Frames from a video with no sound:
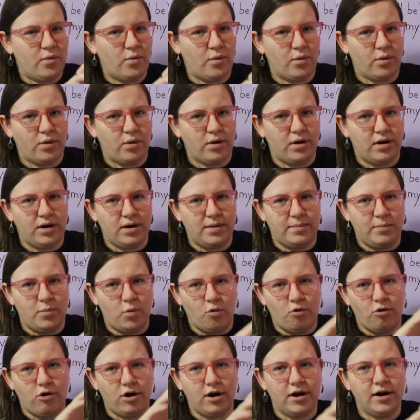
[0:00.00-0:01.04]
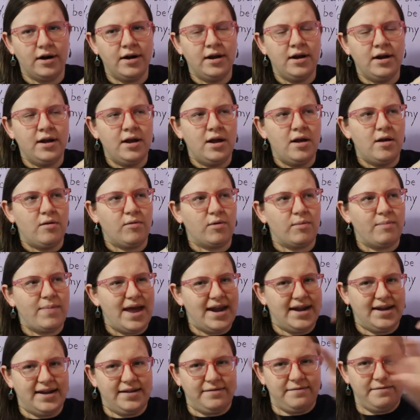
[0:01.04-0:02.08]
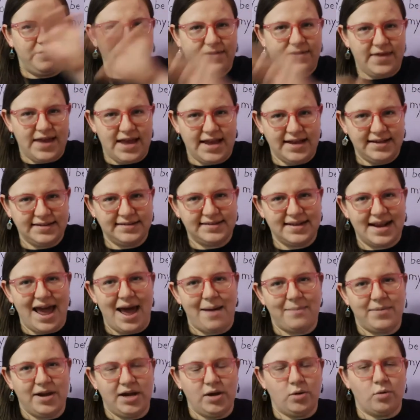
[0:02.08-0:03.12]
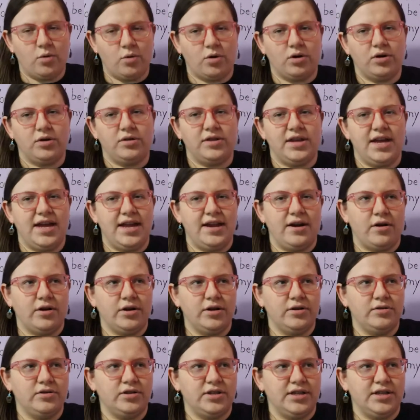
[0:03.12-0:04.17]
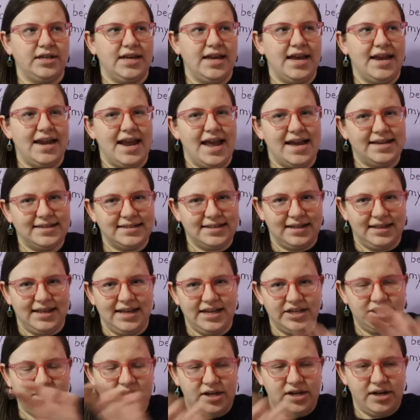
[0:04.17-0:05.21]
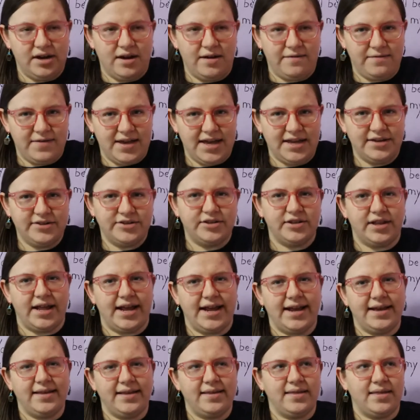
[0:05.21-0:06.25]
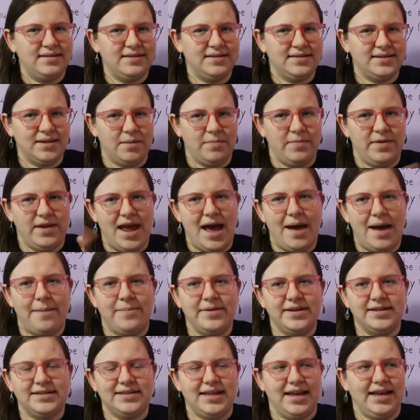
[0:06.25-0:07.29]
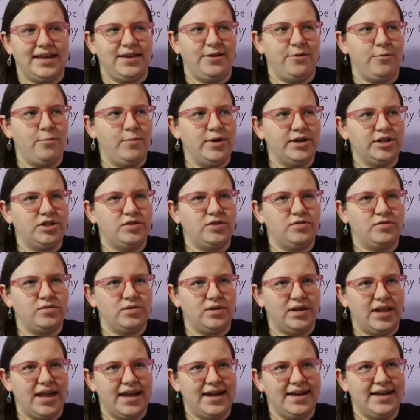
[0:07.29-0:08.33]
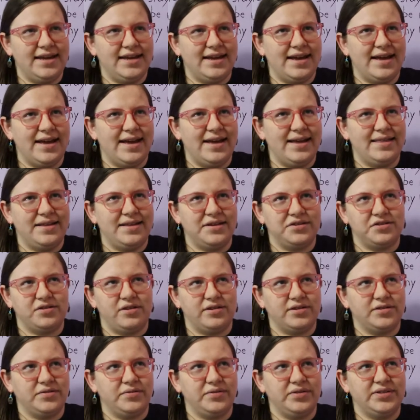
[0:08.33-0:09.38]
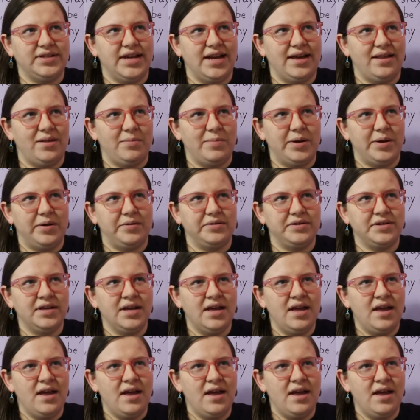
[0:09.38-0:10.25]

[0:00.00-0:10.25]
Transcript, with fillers: or more repetitive things that happen in order that are usually an escalation of each, like something happens, like you wish, like uh, there's also a tale about